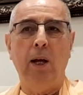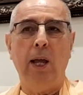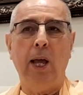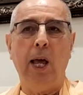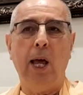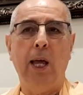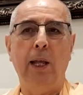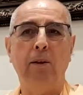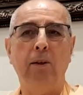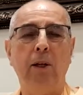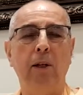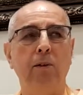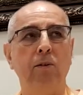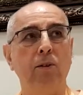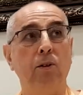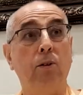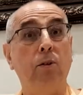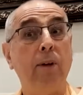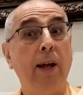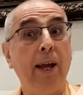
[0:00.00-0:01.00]
and
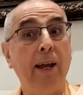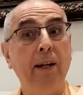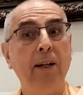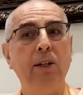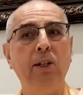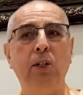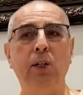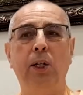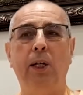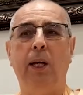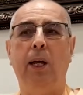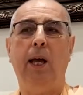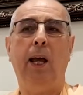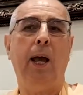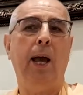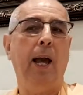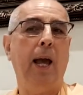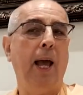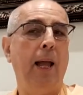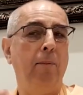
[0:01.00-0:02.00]
trained,
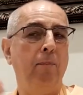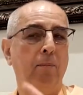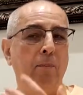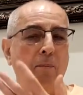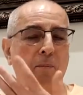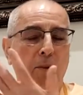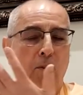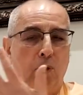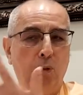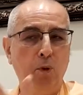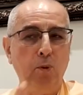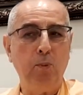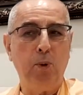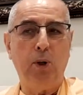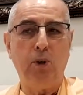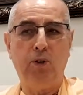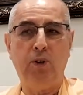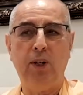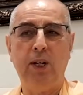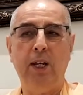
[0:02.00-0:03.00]
and through
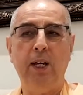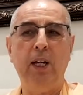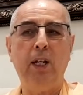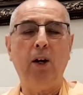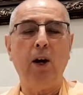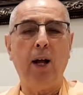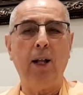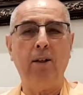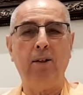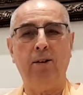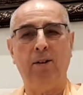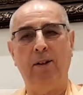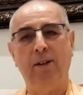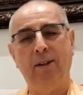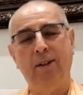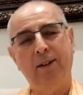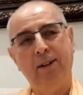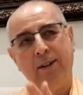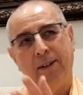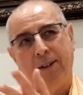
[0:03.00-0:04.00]
mercy, he got
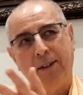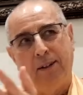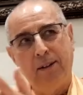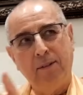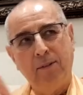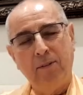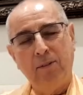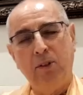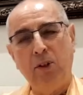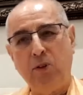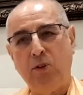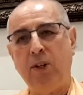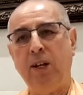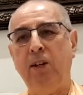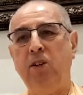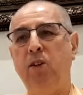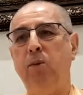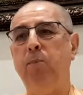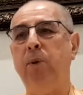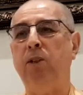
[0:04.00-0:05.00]
this
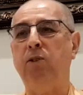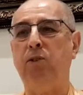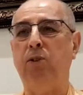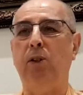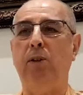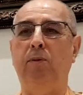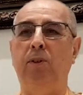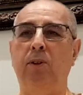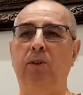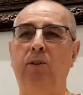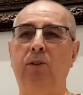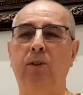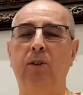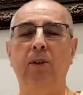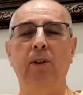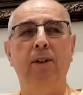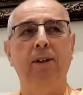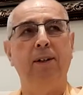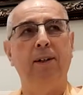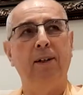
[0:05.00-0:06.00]
intimate service
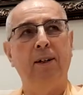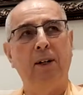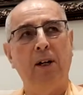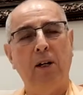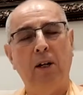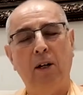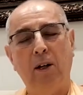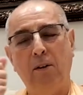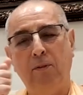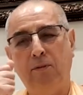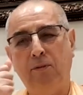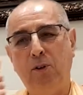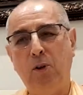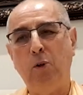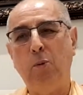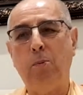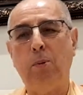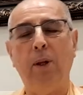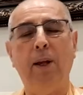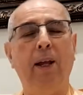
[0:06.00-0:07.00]
of
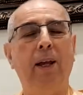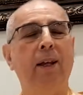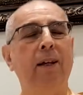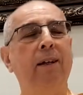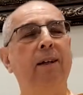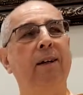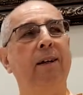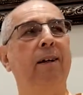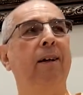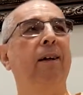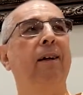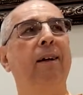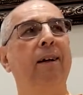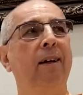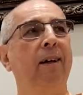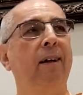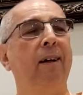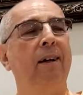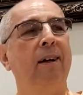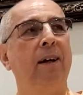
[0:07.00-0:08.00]
flute playing
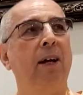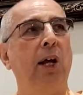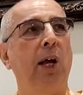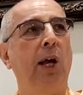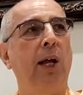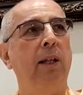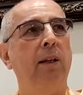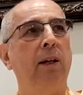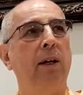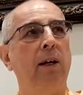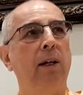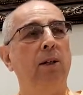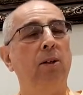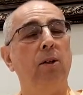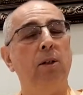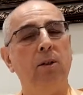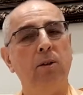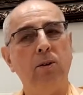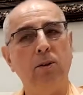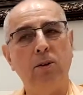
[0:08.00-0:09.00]
and
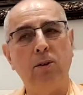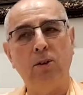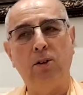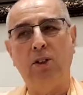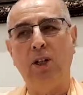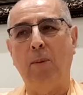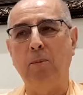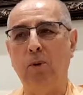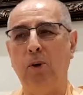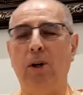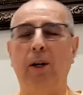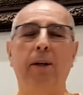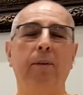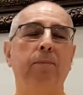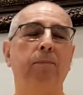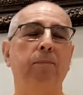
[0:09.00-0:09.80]
chamara.